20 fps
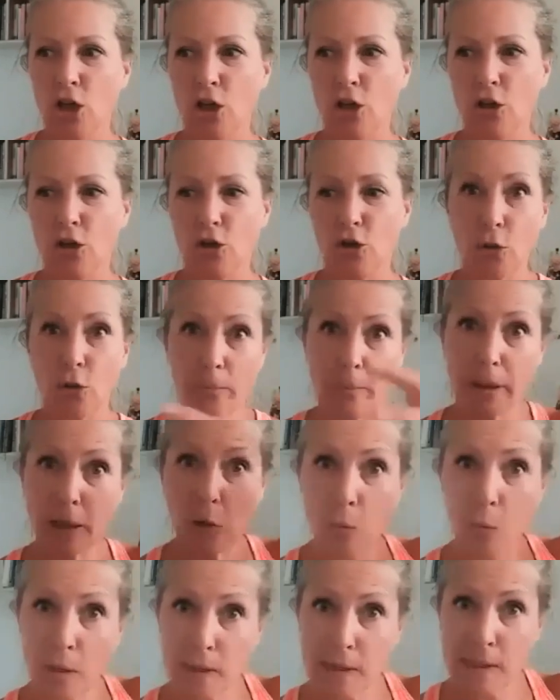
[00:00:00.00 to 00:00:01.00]
your meal
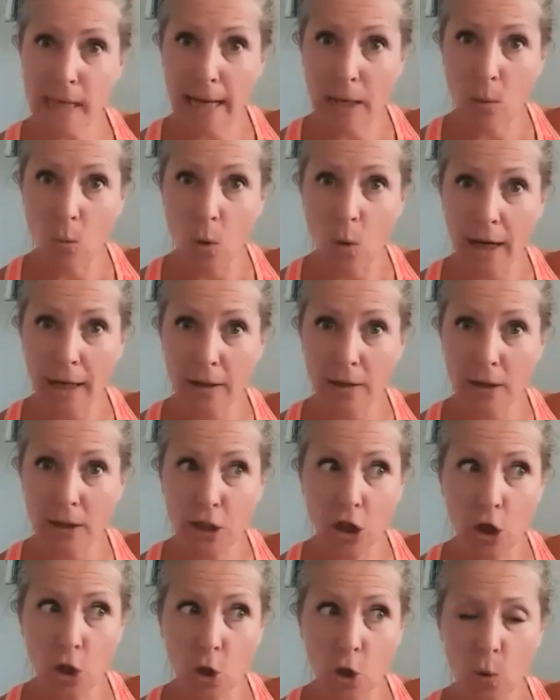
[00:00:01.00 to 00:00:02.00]
was a while
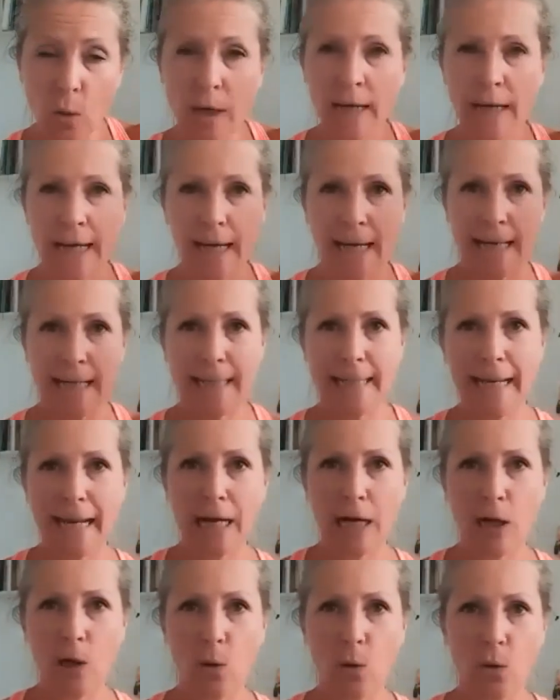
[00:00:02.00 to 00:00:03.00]
ago, and
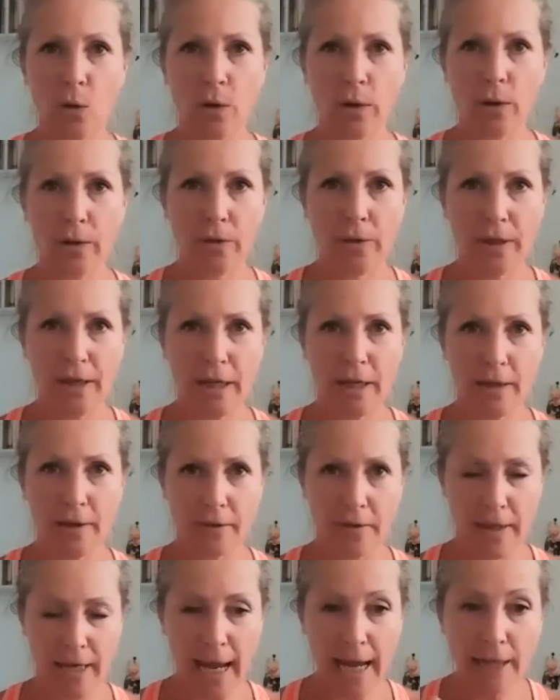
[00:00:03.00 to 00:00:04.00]
now
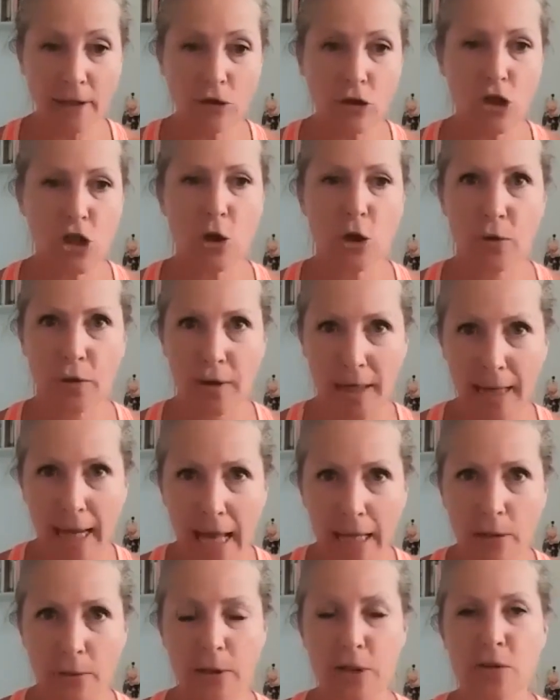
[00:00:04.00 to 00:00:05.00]
the energy or the
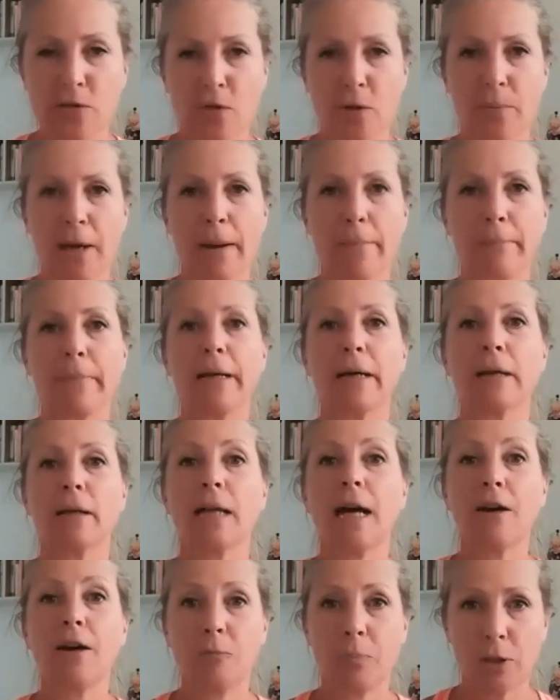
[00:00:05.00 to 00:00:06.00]
calories from that meal
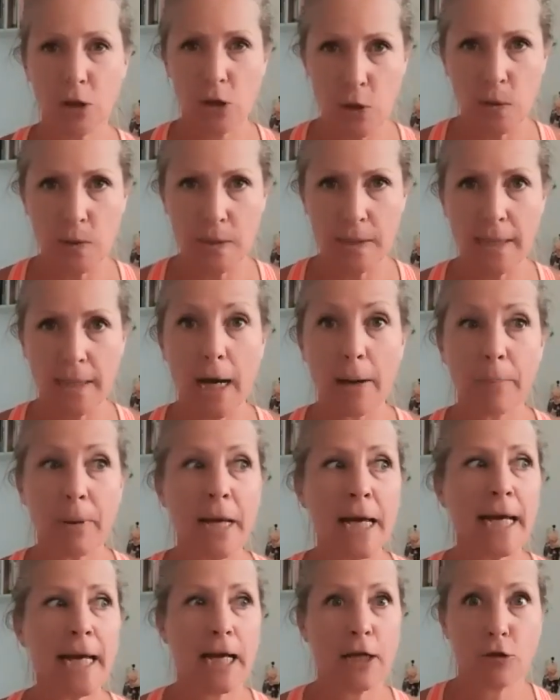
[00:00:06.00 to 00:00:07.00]
have been used up,
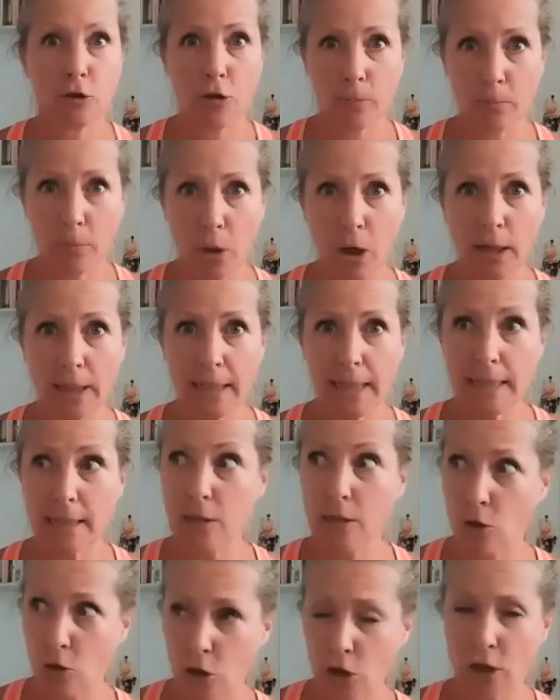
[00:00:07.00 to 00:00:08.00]
and your body
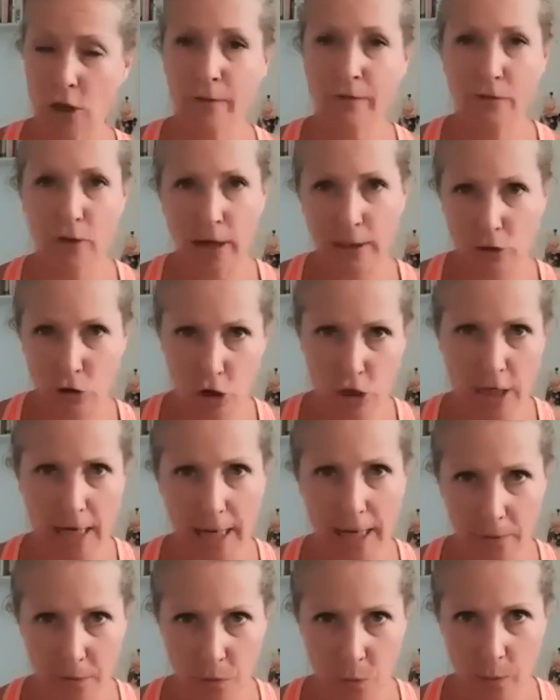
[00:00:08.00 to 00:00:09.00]
is searching for energy
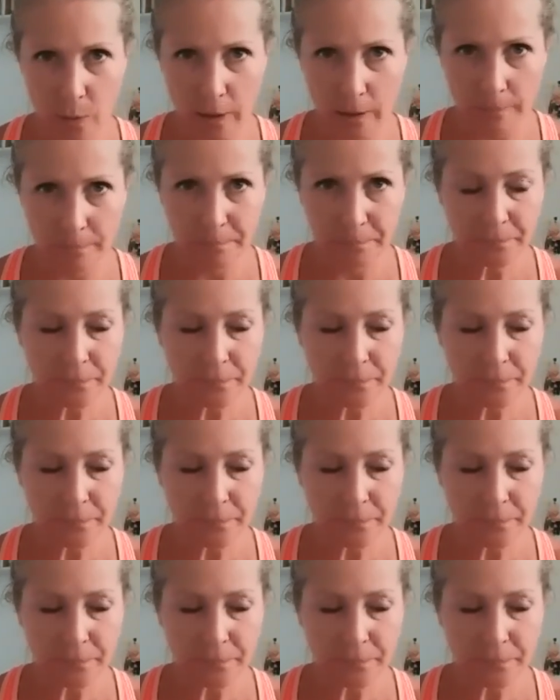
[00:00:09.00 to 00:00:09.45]
elsewhere.